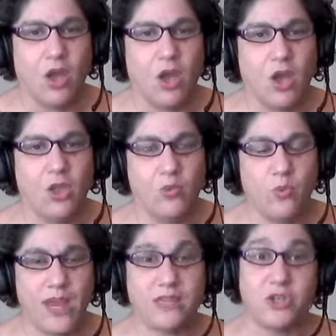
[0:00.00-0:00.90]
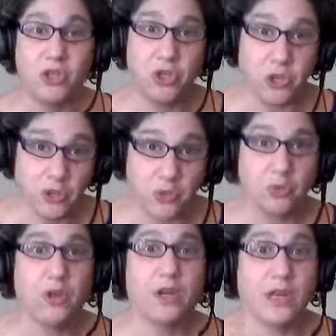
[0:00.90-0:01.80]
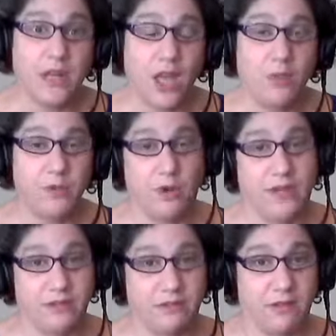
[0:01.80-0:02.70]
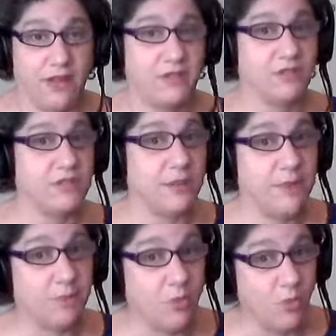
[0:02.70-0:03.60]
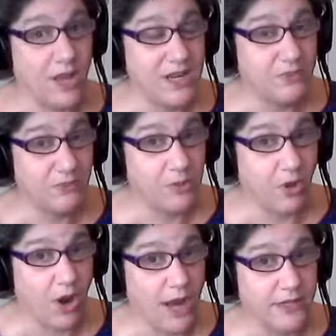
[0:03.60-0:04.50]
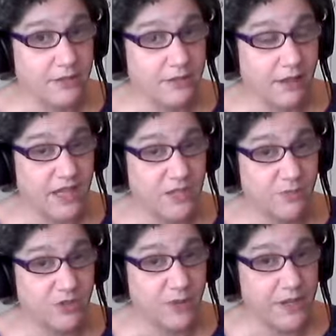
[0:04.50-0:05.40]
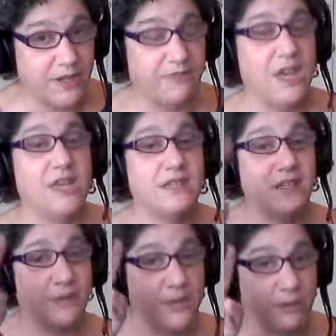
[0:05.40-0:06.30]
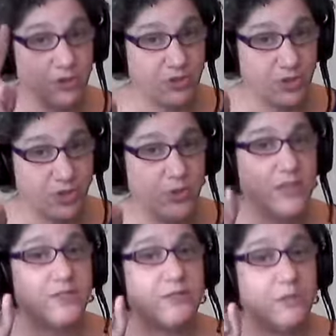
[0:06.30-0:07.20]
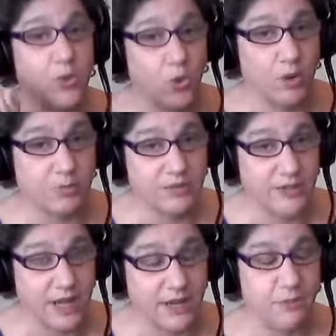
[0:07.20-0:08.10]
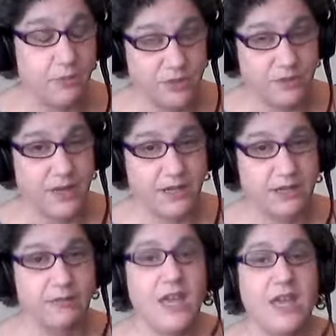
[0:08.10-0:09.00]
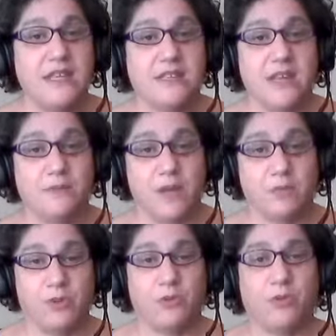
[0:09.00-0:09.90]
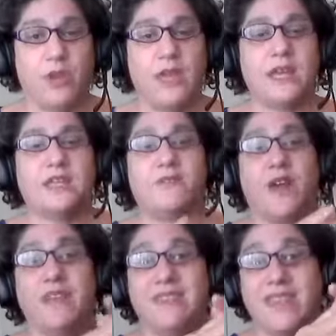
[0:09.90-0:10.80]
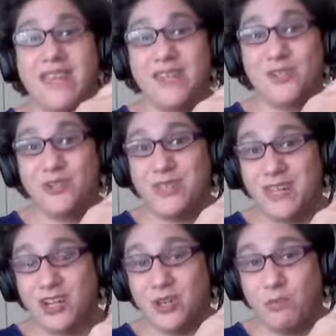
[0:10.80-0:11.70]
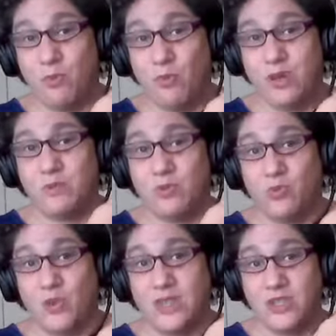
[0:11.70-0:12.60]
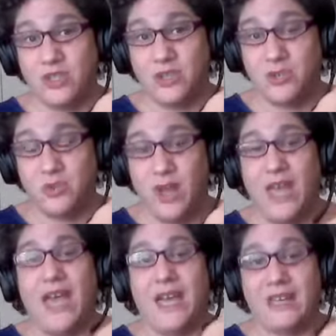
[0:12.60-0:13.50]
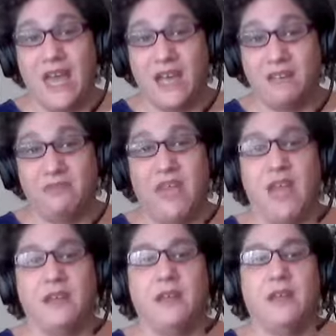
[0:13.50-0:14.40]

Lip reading: all the ways you can help your ideal client. So step number 1 is from your ideal client's perspective. Step number 2 is from your perspective. Step number 3 is find the intersection point between the two, and out of that,